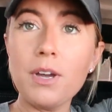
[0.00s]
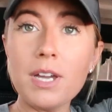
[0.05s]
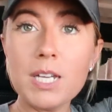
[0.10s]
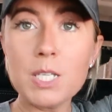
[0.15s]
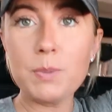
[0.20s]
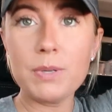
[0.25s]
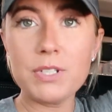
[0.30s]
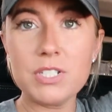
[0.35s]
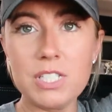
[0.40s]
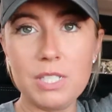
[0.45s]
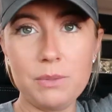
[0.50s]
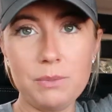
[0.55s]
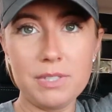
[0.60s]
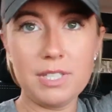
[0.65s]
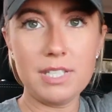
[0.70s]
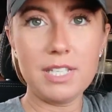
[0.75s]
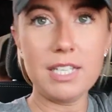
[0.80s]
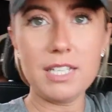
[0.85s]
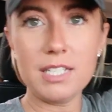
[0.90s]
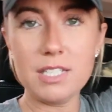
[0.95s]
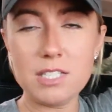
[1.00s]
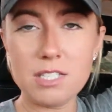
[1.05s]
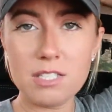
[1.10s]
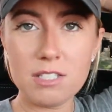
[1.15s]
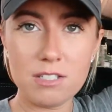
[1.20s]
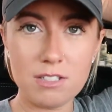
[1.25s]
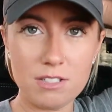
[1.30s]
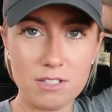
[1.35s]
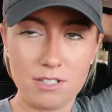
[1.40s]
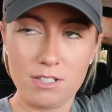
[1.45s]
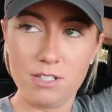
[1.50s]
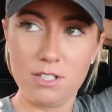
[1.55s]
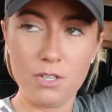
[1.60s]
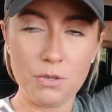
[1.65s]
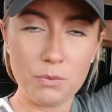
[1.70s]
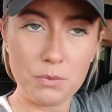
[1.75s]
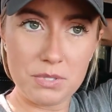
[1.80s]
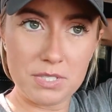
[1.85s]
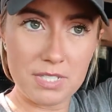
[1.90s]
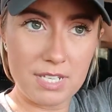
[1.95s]
especially with the kids.
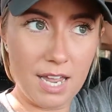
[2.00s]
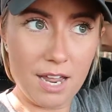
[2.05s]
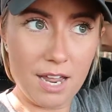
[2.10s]
We'll see